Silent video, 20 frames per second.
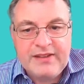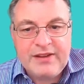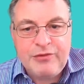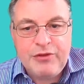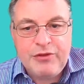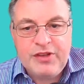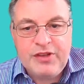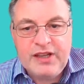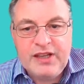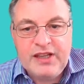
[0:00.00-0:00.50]
has
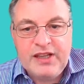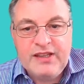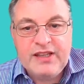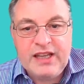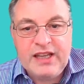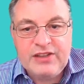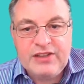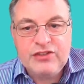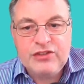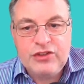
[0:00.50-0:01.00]
everything he
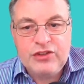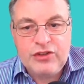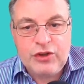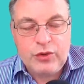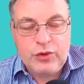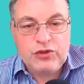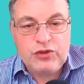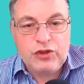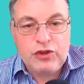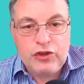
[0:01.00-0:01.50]
needs to
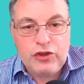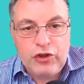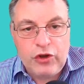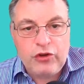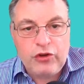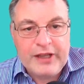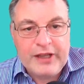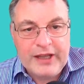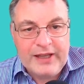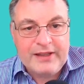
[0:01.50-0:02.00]
do to
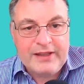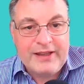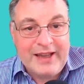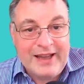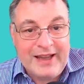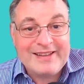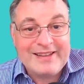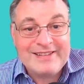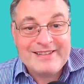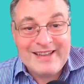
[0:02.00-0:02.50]
log in
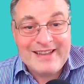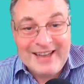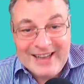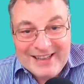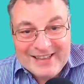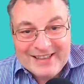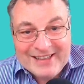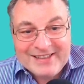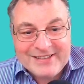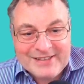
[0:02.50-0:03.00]
as
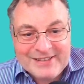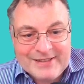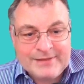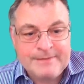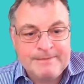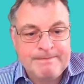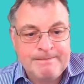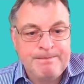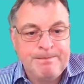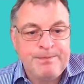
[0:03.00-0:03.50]

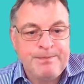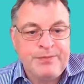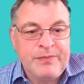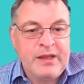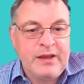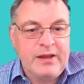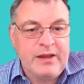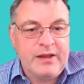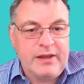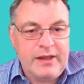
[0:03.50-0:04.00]
Alice.
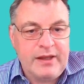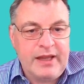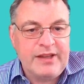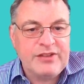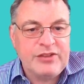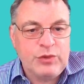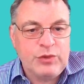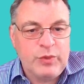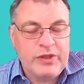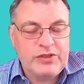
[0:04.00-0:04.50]

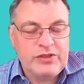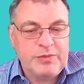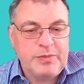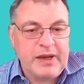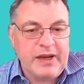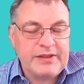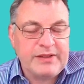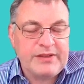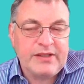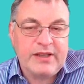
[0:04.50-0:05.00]
Let's switch
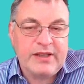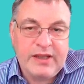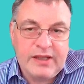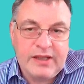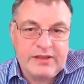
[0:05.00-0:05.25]
back to